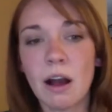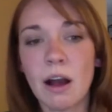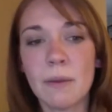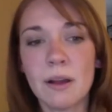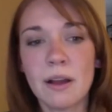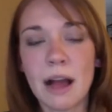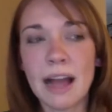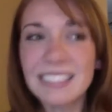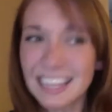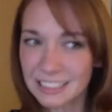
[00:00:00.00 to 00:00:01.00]

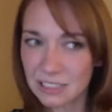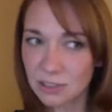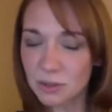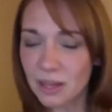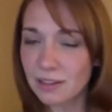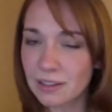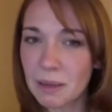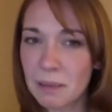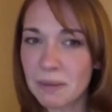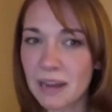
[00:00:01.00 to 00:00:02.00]
I still do that a
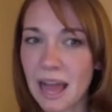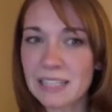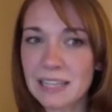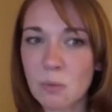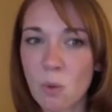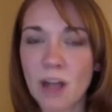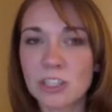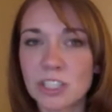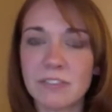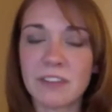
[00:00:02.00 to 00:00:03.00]
little bit, but as I'm
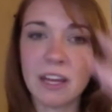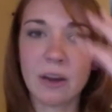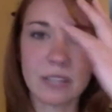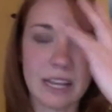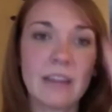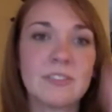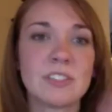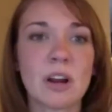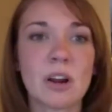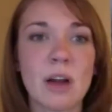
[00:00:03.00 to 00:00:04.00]
watching videos, I kind
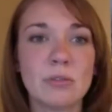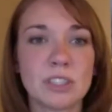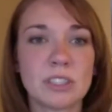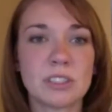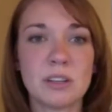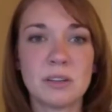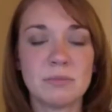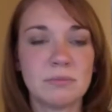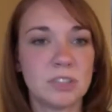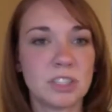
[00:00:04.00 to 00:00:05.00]
of start out just
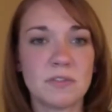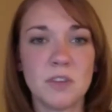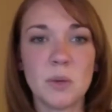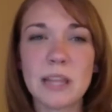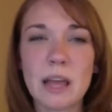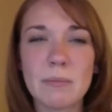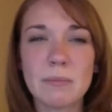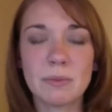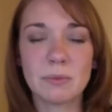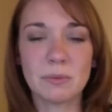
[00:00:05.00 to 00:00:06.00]
viewing
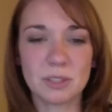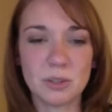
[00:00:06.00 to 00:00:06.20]
them.